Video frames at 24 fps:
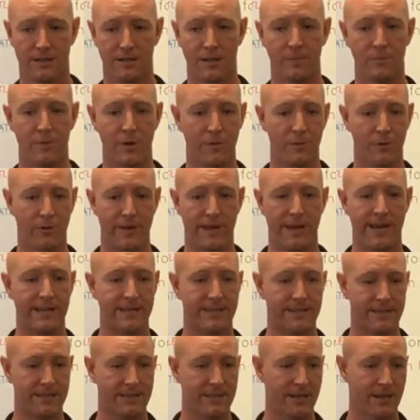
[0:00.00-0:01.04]
some people
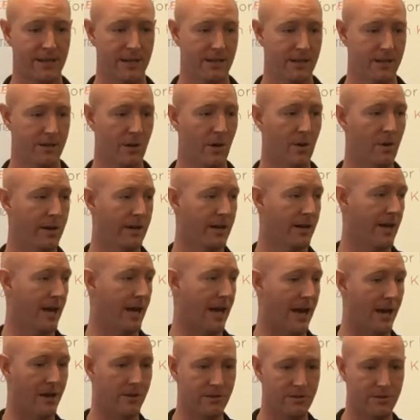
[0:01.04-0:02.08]
that's going
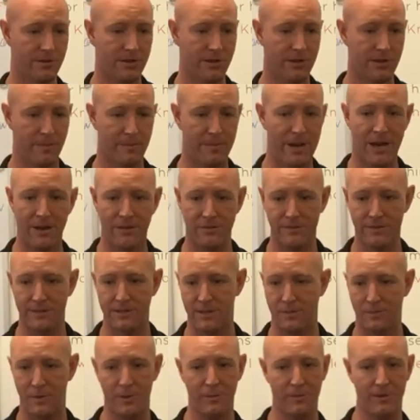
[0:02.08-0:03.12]
out into the mountains,
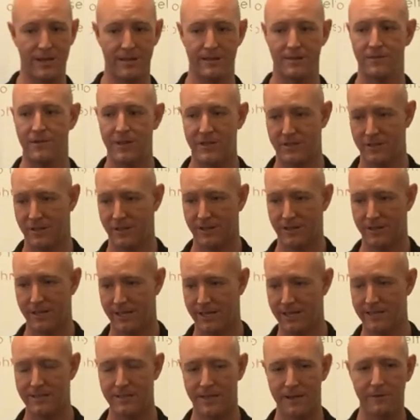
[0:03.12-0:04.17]
some people that's fishing.
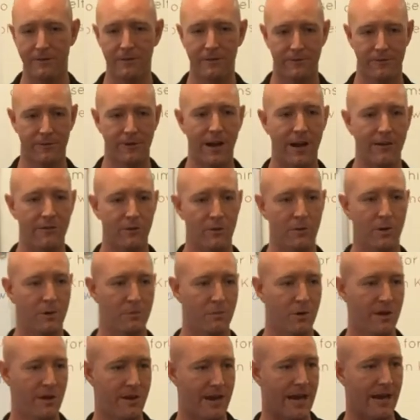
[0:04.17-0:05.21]
Like it's different for everyone,
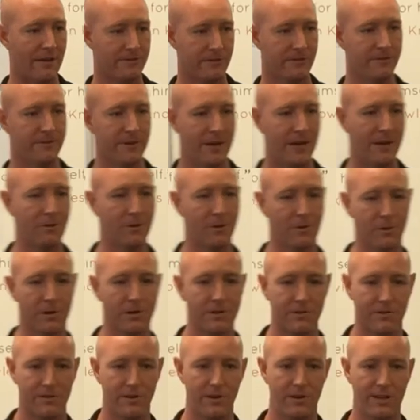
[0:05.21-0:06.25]
but you have to find what
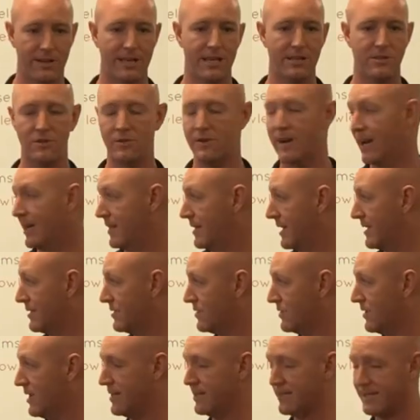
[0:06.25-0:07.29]
works for you to get you out of that
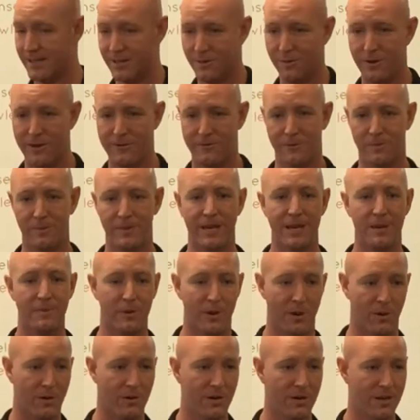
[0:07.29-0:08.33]
stress and away from the
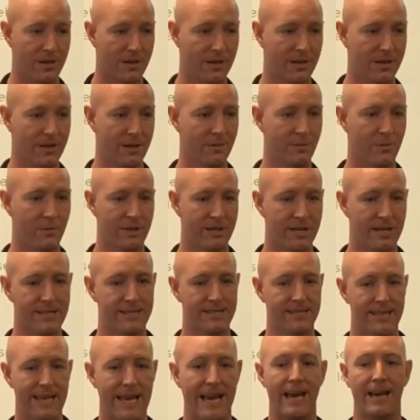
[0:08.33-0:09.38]
hippo. Because
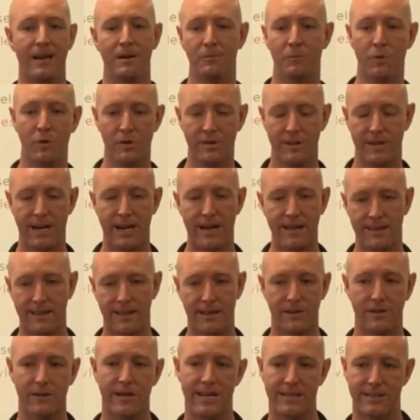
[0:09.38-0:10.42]
that more than
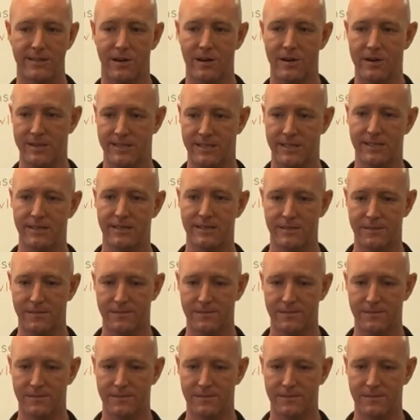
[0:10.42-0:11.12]
anything creates heart disease.